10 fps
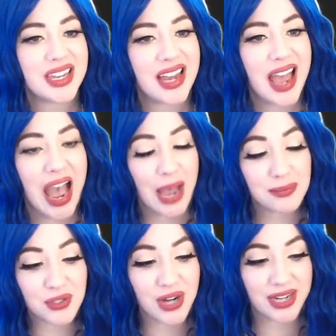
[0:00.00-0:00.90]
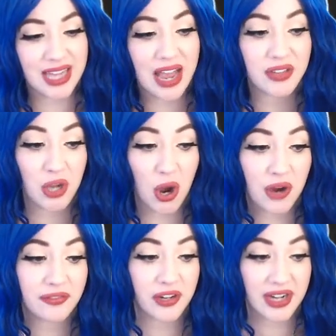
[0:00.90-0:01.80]
abstract having R
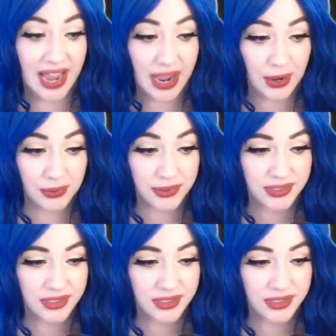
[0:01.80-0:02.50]
for now.